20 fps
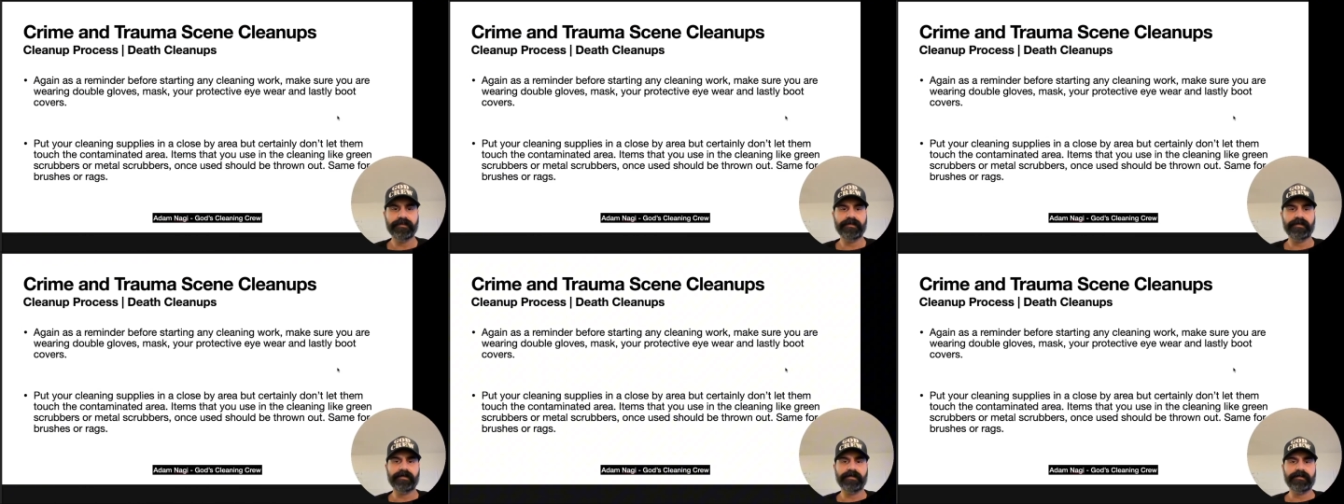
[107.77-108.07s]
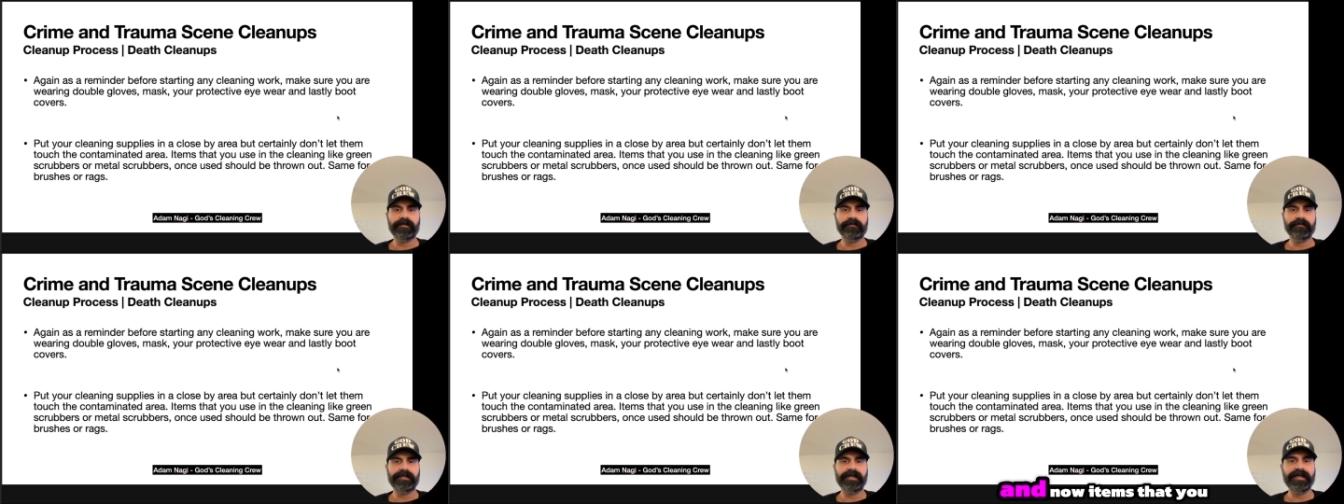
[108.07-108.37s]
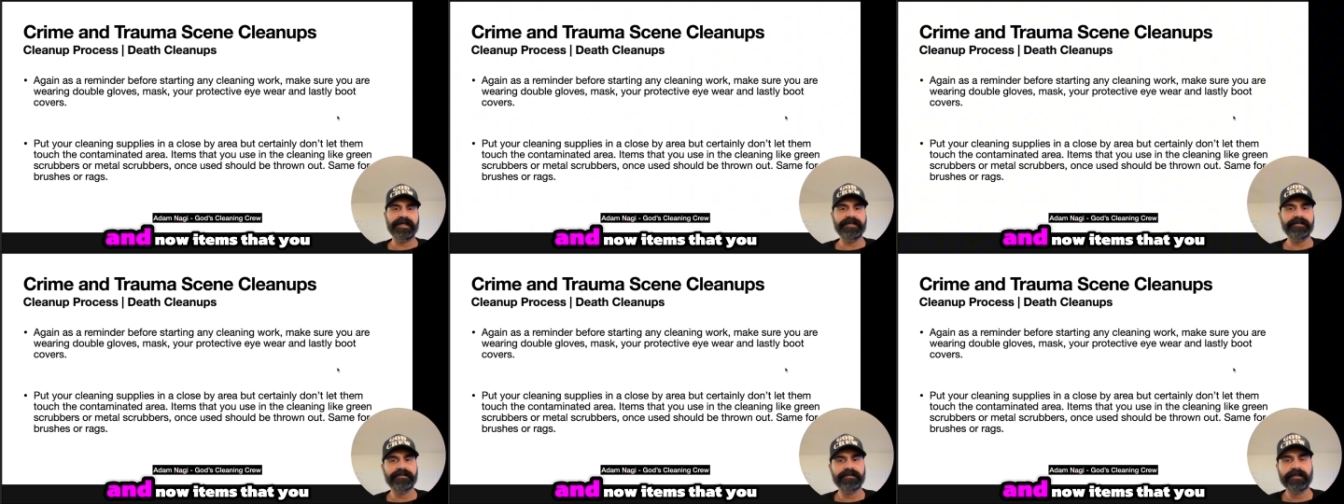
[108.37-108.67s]

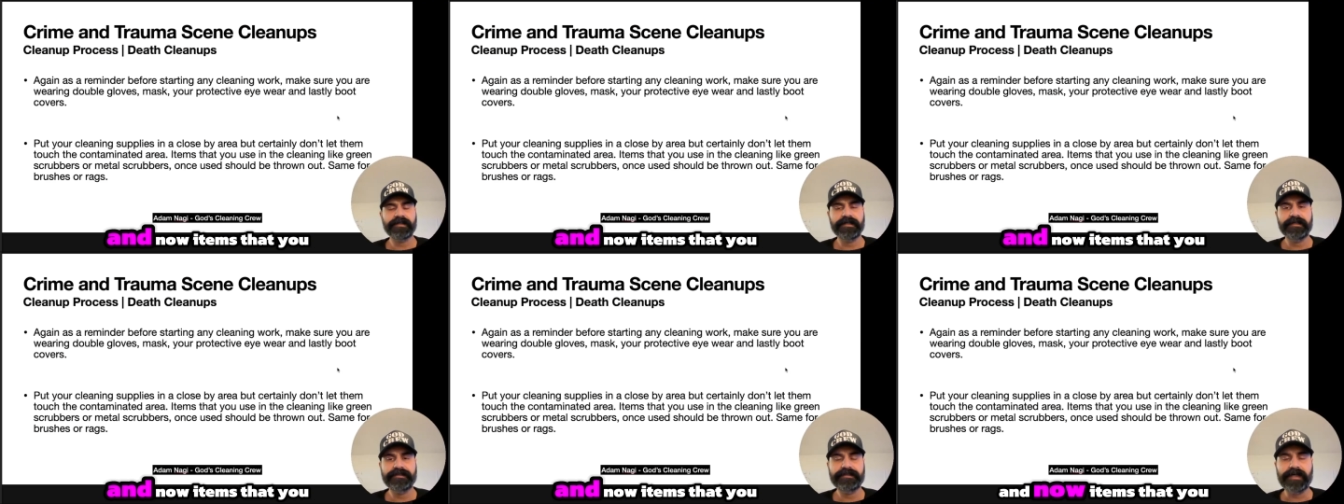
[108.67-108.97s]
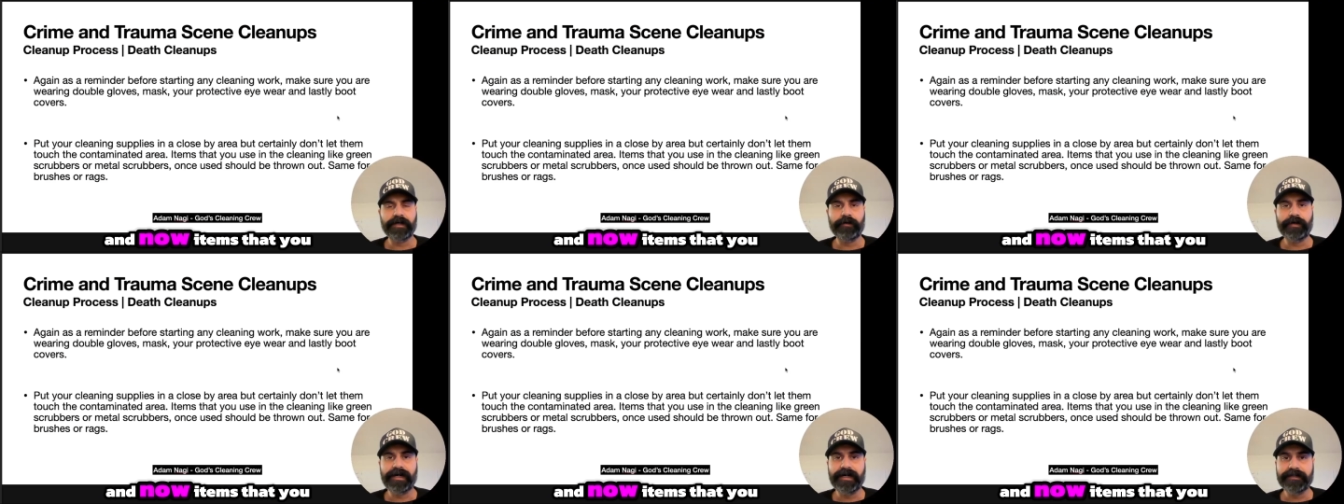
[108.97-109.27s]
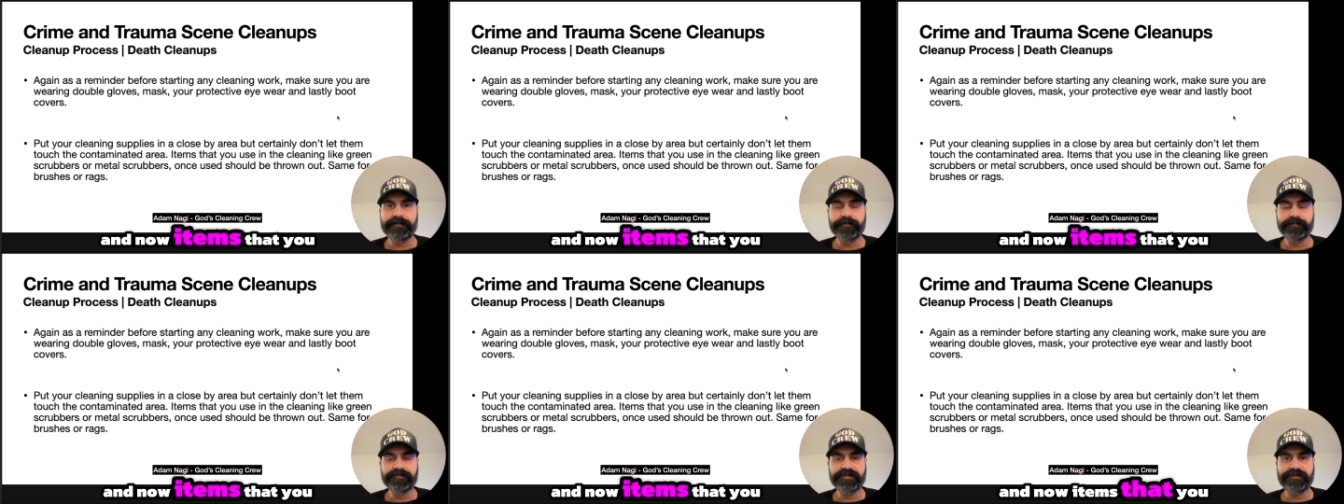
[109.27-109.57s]
And now
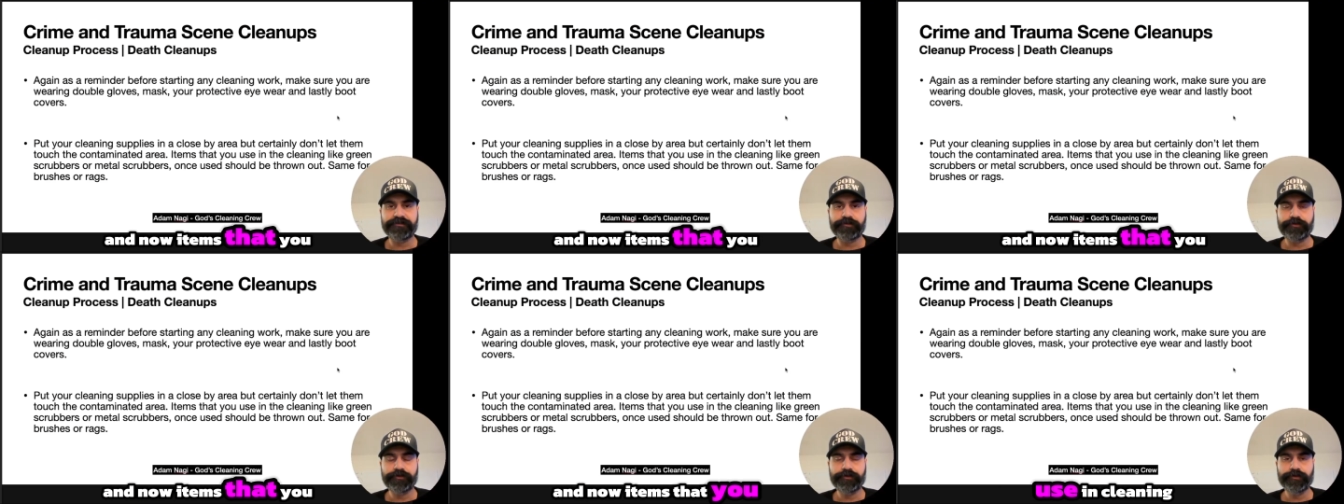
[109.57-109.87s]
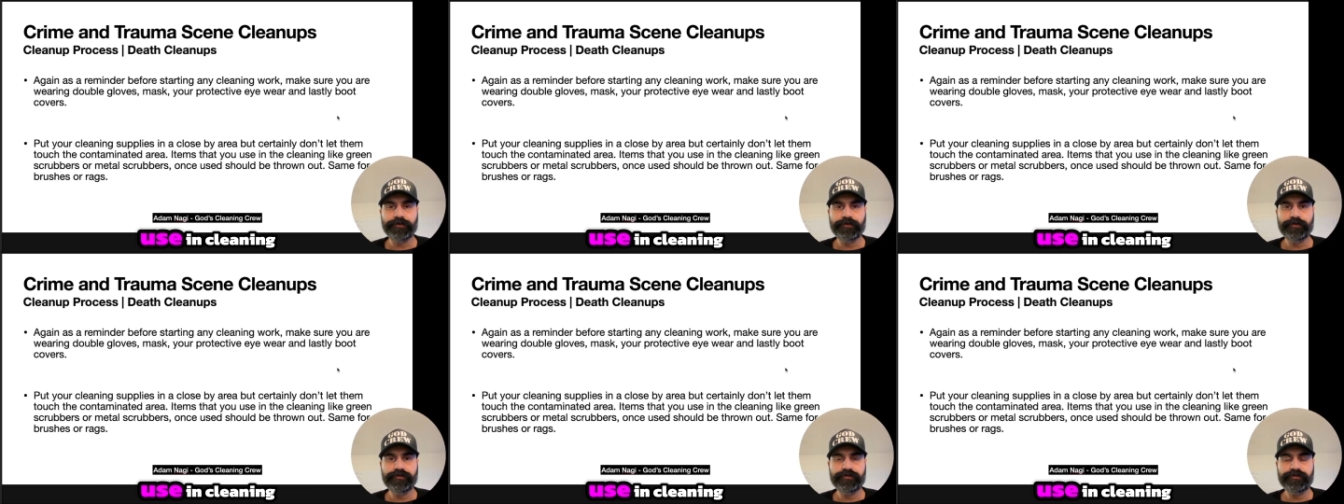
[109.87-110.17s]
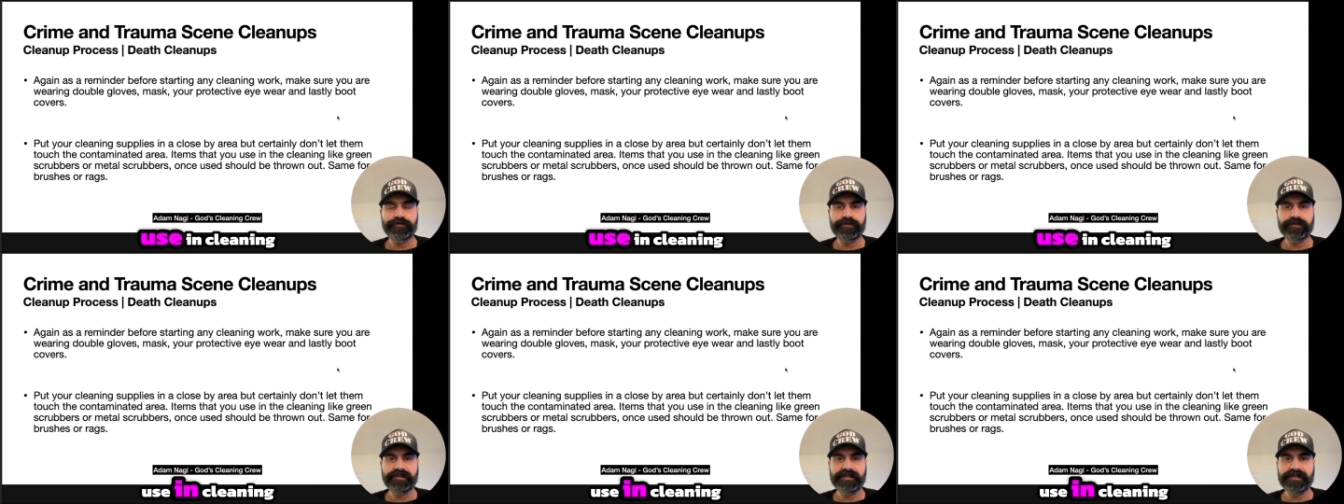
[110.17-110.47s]
items that you
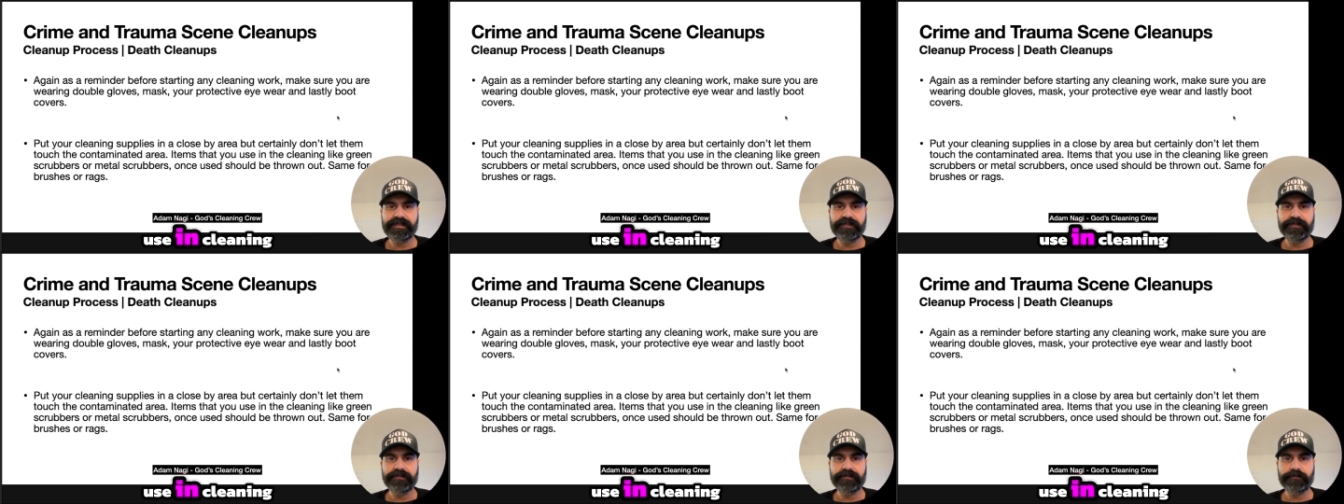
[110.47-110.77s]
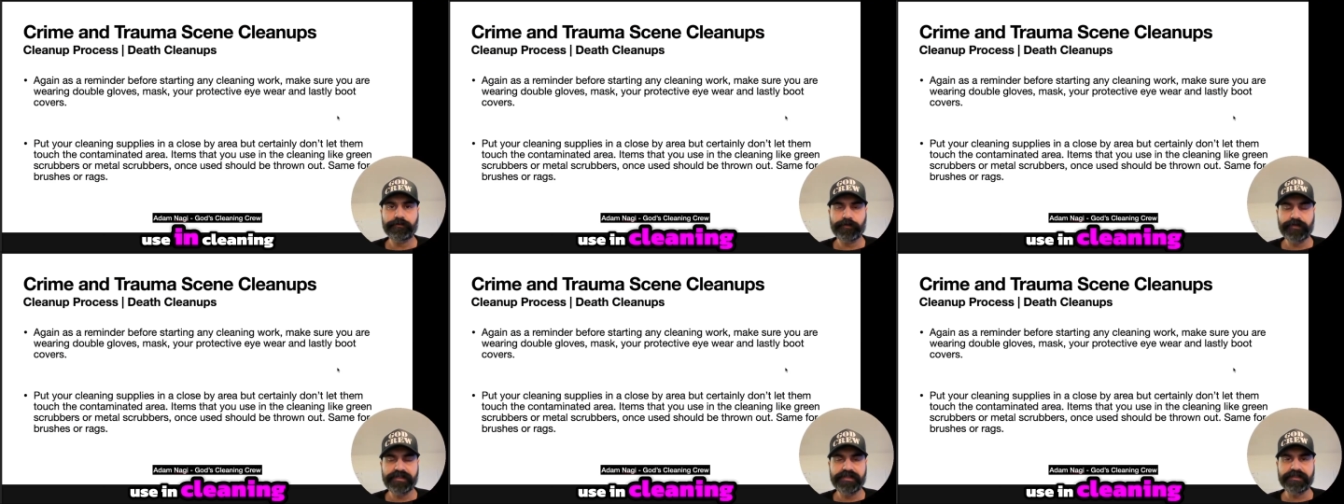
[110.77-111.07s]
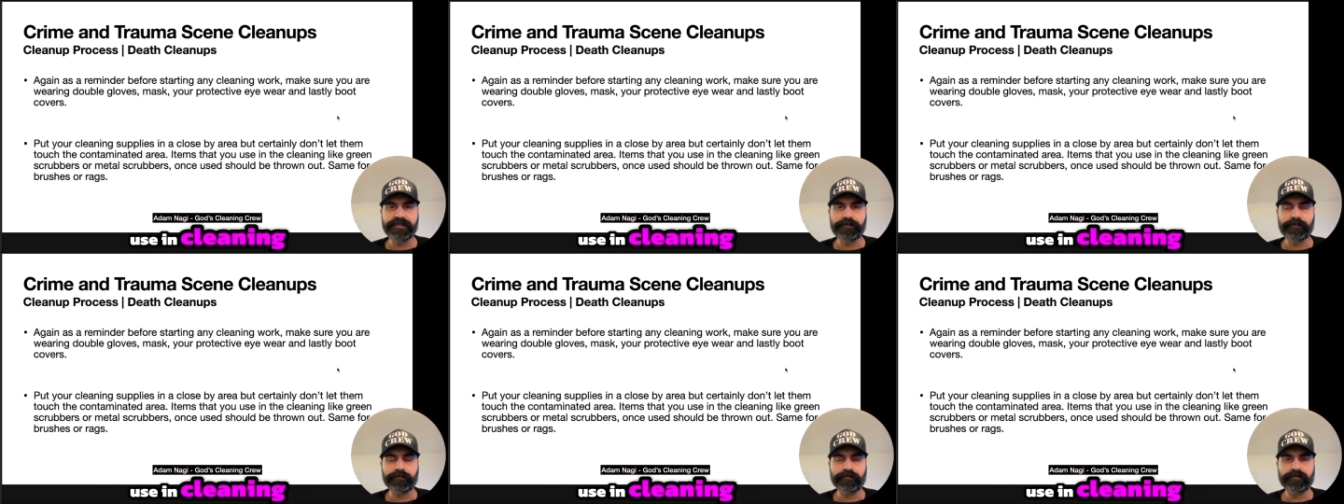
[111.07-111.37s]
use in
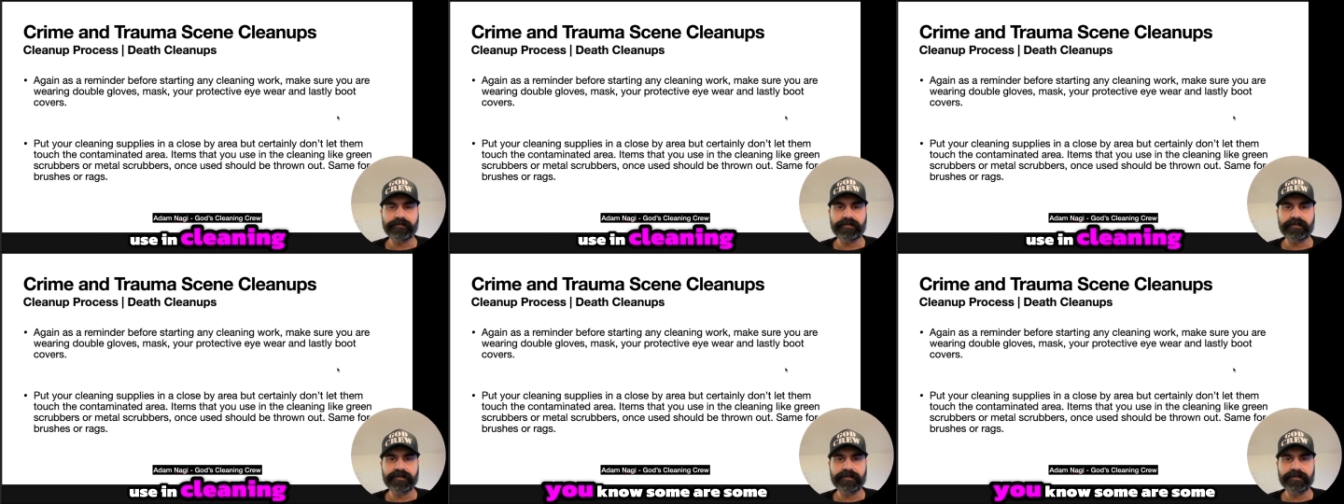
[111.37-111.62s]
cleaning,